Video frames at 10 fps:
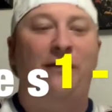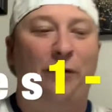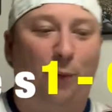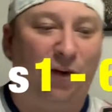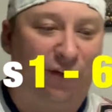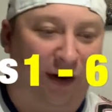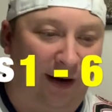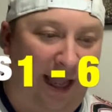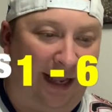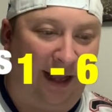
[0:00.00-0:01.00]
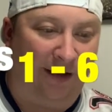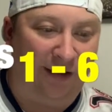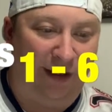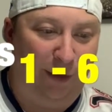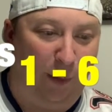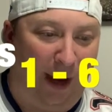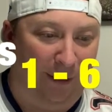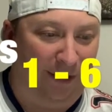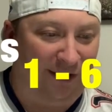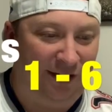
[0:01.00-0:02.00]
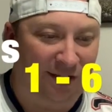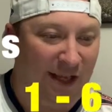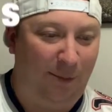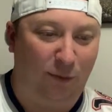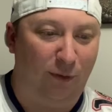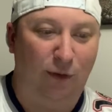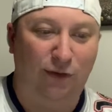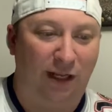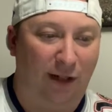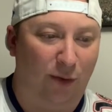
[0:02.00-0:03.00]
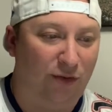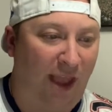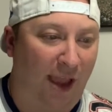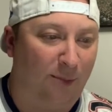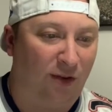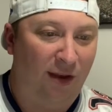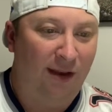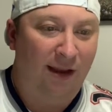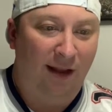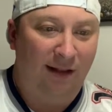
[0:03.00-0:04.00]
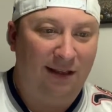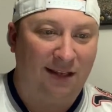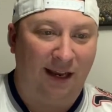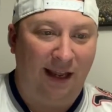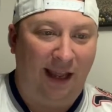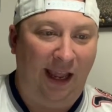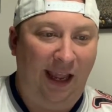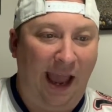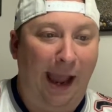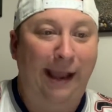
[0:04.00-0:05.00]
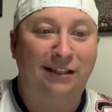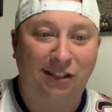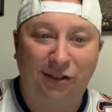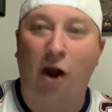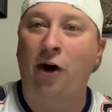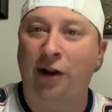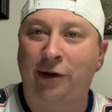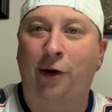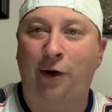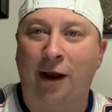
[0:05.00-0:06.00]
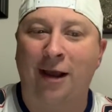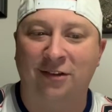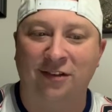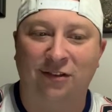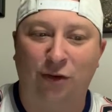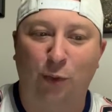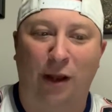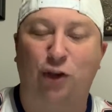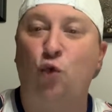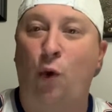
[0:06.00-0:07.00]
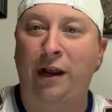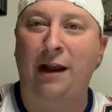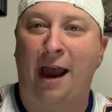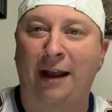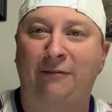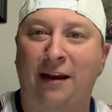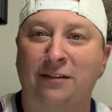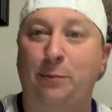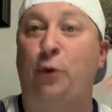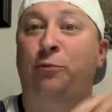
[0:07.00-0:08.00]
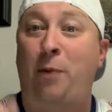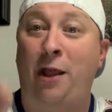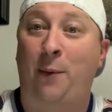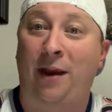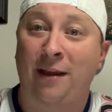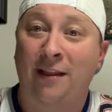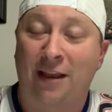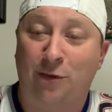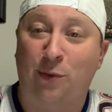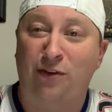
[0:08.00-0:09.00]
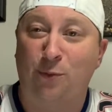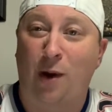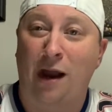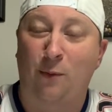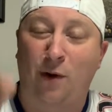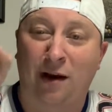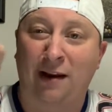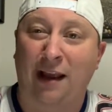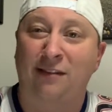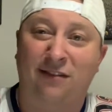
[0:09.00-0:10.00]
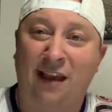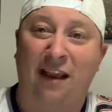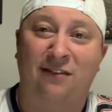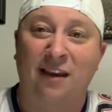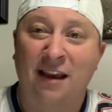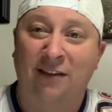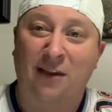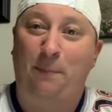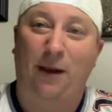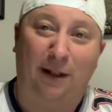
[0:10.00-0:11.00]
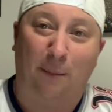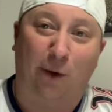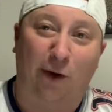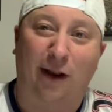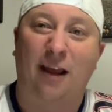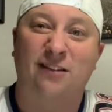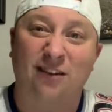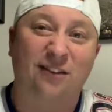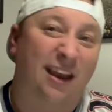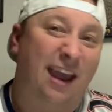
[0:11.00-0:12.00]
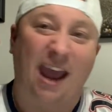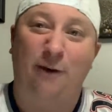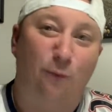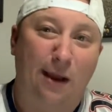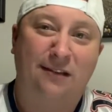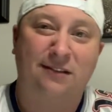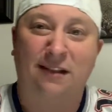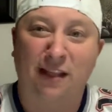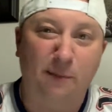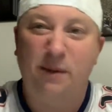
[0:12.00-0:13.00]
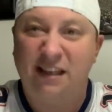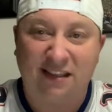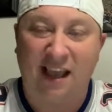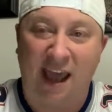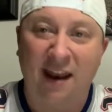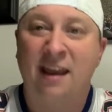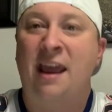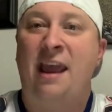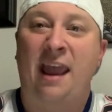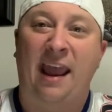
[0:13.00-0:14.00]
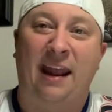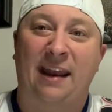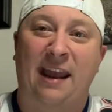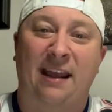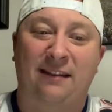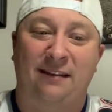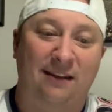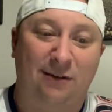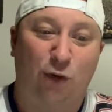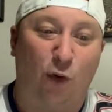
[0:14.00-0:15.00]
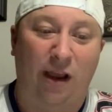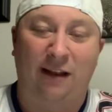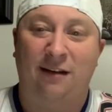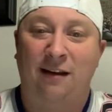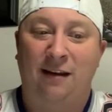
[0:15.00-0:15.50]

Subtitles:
worst year. Like, I'll tell you why, because he just keeps losing close games. Listen, he started Kirk Cousins, who had 29 fantasy points. By the way, that's the reason why I won against Saints, because I picked up Kirk Cousins and risked the biscuit and had Detroit.